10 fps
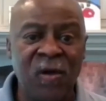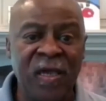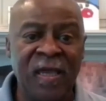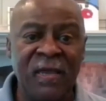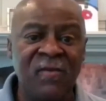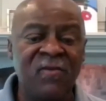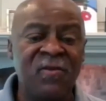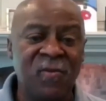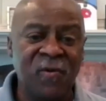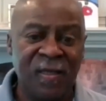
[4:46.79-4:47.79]
And
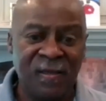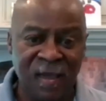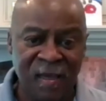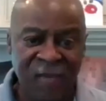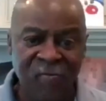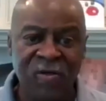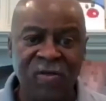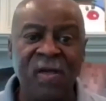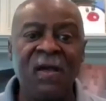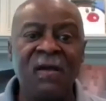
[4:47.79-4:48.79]
then he would
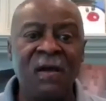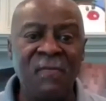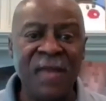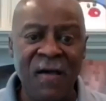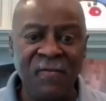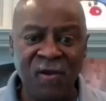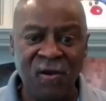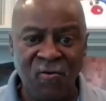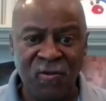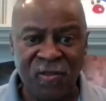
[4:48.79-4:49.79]
come down the
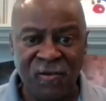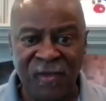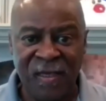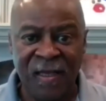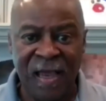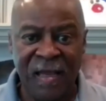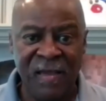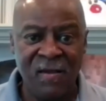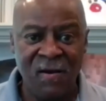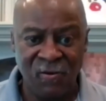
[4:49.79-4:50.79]
coast of the Atlantic
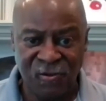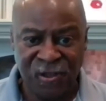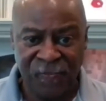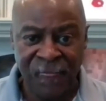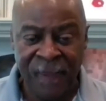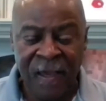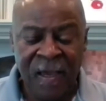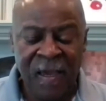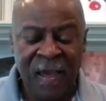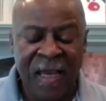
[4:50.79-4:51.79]
Ocean,
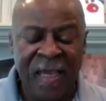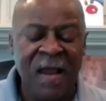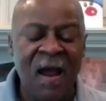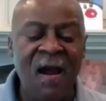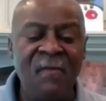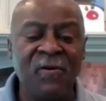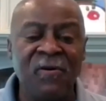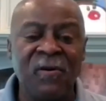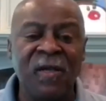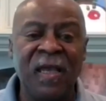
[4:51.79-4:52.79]
and he'd
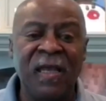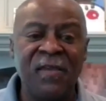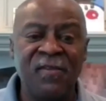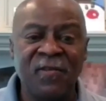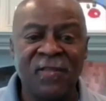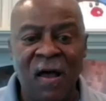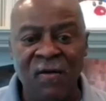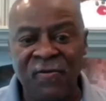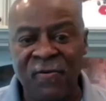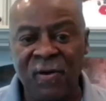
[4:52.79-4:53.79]
harbor in either South